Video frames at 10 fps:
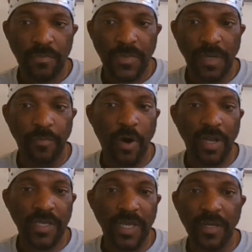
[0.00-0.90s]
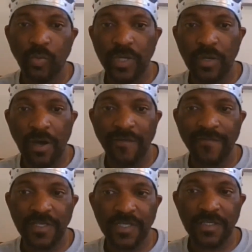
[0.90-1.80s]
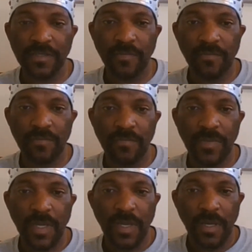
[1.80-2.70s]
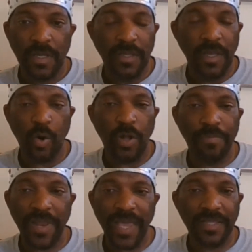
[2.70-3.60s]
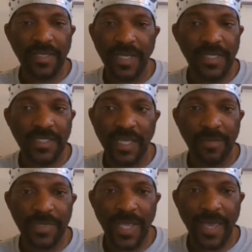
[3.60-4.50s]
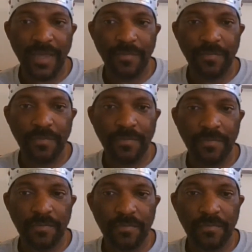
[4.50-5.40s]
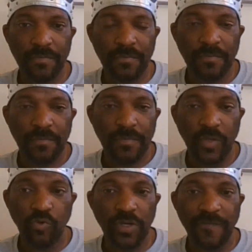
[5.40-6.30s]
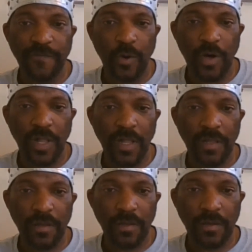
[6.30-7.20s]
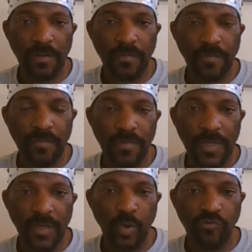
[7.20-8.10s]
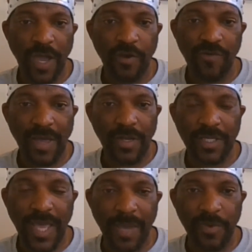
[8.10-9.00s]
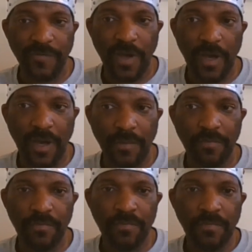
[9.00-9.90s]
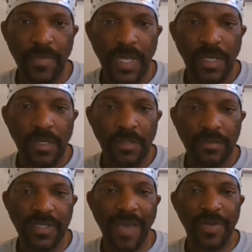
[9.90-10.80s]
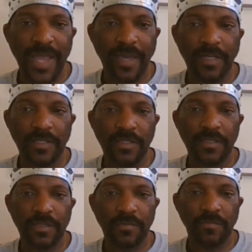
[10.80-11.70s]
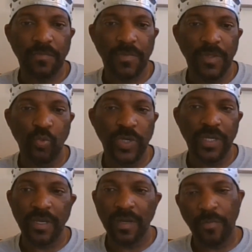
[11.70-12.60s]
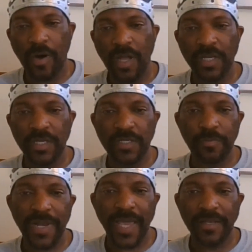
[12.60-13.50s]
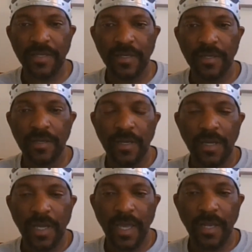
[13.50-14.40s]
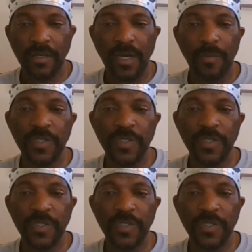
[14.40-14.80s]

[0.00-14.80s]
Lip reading: the barley and the wheat harvest, they're all planted at the same time during the fall, right around the time of tabernacles. The wheat and the barley is planted. And come